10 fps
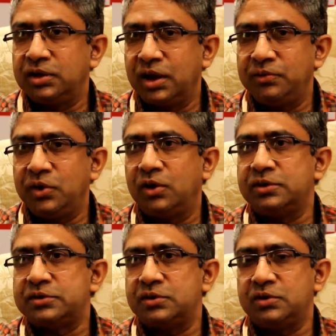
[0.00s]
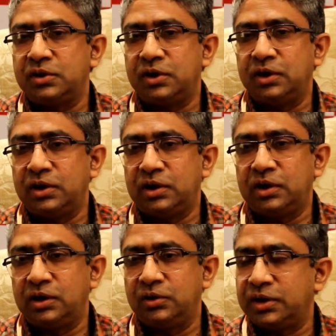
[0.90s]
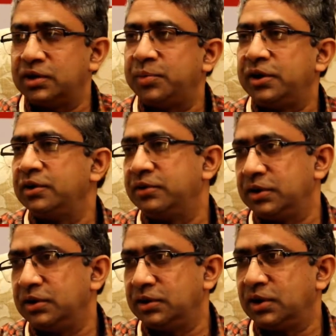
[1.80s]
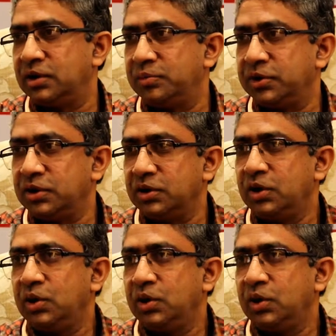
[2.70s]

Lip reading: Then we also look at the pedigree in the company.